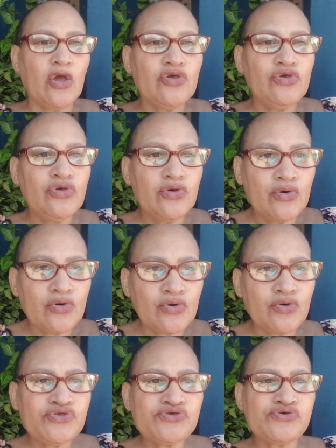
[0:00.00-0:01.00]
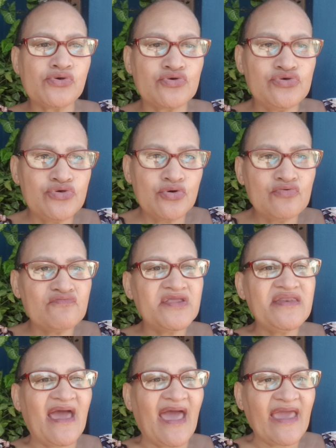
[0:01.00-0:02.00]
Use your
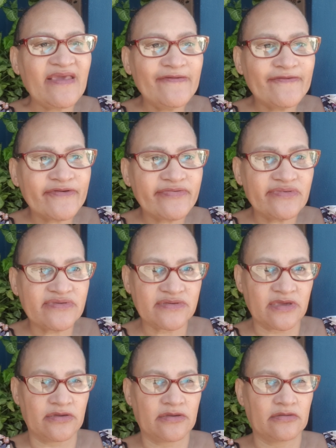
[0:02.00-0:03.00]
human agency